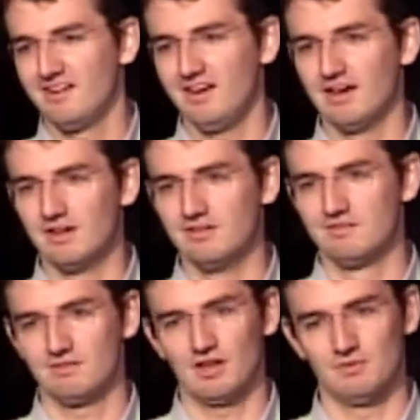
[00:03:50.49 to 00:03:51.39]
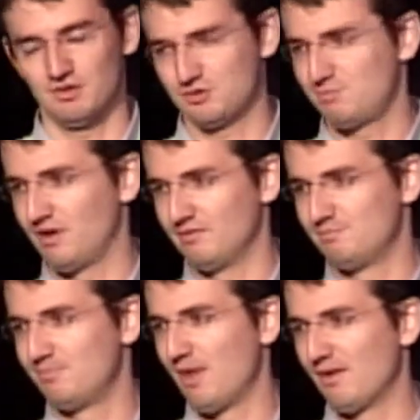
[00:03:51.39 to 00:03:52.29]
and
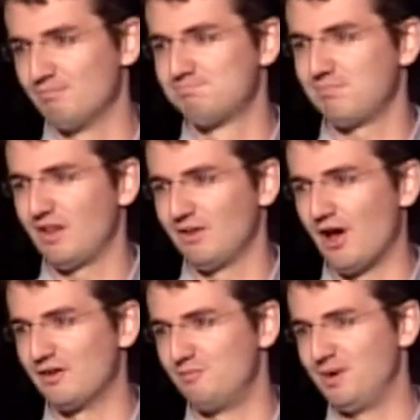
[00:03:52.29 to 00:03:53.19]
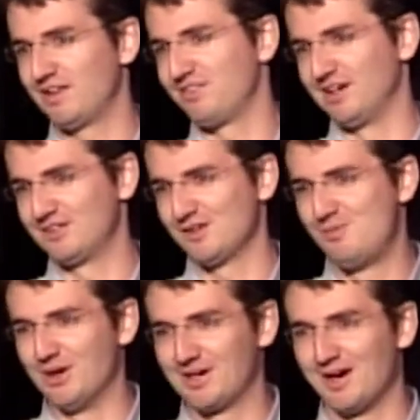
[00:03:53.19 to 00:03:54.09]
a lot of big things have
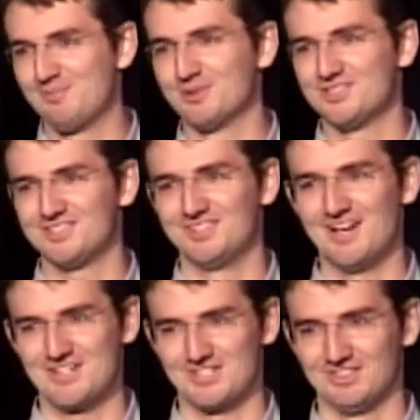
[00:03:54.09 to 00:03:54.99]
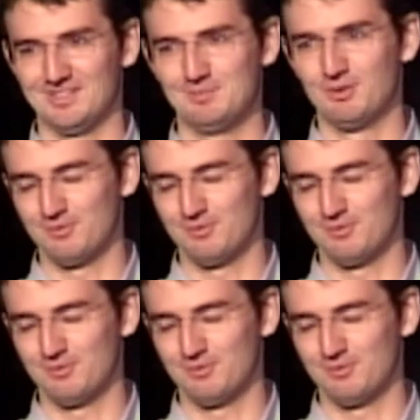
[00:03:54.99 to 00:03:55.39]
been accomplished internationally